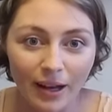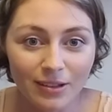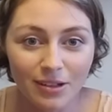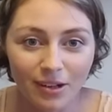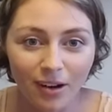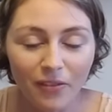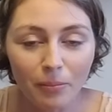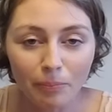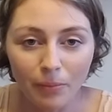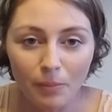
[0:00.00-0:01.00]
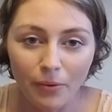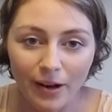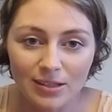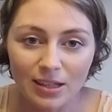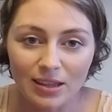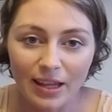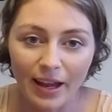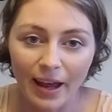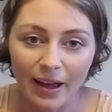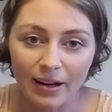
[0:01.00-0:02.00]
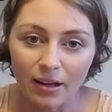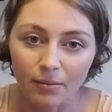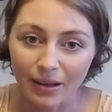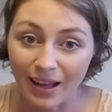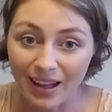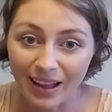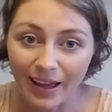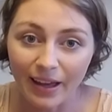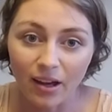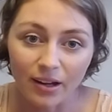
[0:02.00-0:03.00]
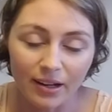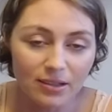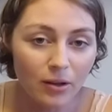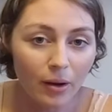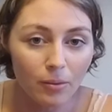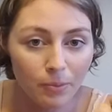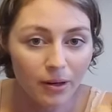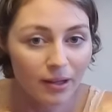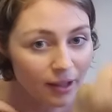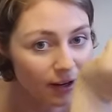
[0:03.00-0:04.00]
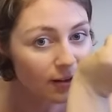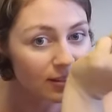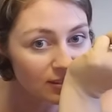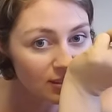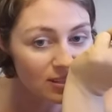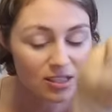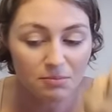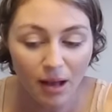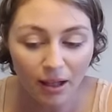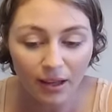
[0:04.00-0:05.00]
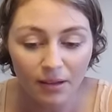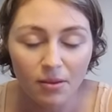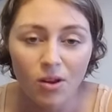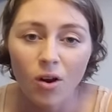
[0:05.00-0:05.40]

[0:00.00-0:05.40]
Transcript: I took it off a, a bracelet that had um, like a clay on it, so I would put it there and just smell it.